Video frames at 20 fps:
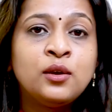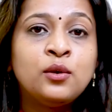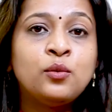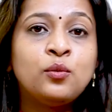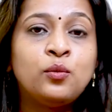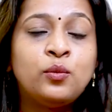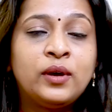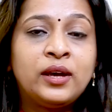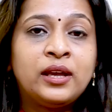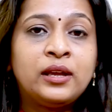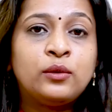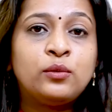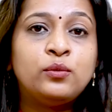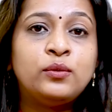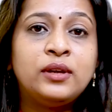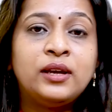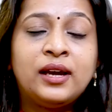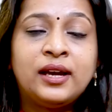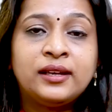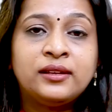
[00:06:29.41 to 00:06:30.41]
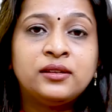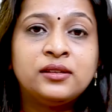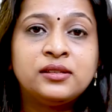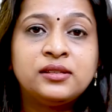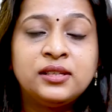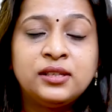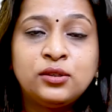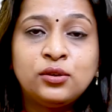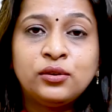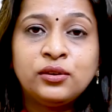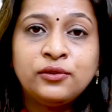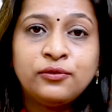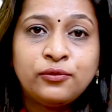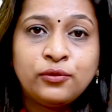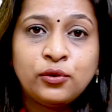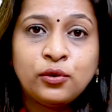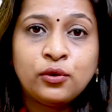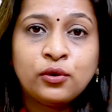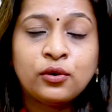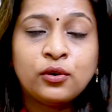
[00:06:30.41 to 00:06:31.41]
where we either sit on the
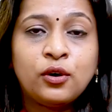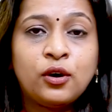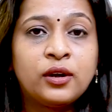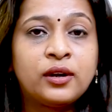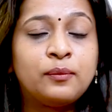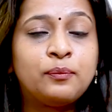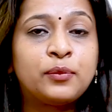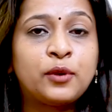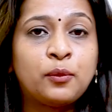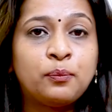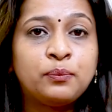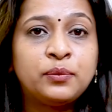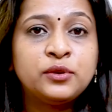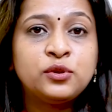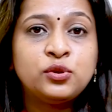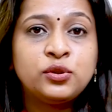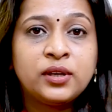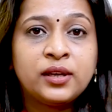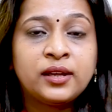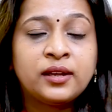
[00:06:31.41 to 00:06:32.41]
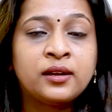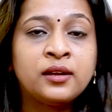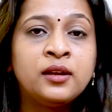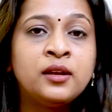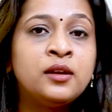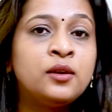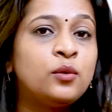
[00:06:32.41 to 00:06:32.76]
floor or a proper chair